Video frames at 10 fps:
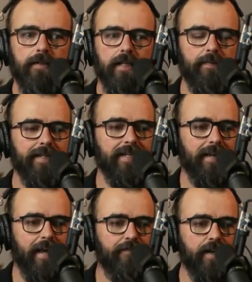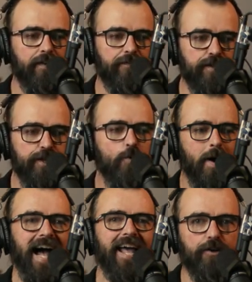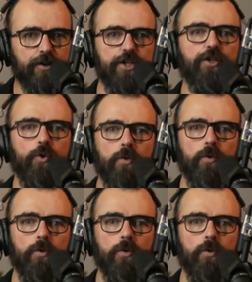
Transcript: Give me if you hired you,